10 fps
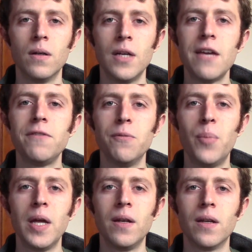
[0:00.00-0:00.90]
If you've
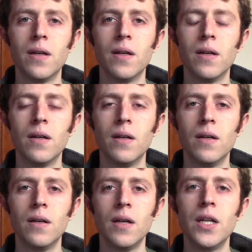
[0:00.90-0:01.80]
been
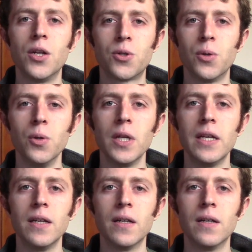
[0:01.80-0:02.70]
in a
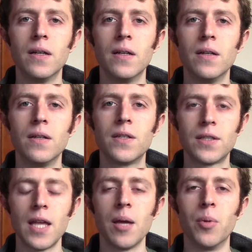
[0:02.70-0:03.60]
truly
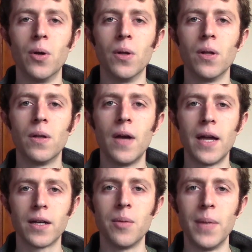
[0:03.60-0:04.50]
stable
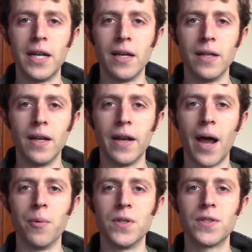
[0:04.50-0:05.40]
and committed, and I
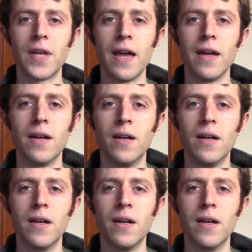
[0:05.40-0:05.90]
would say